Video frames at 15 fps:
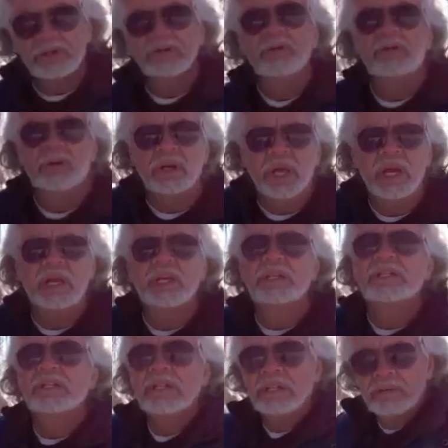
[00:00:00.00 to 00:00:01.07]
to
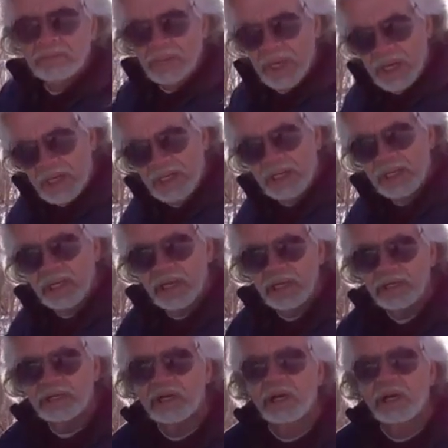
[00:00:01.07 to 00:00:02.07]
organics and then back again.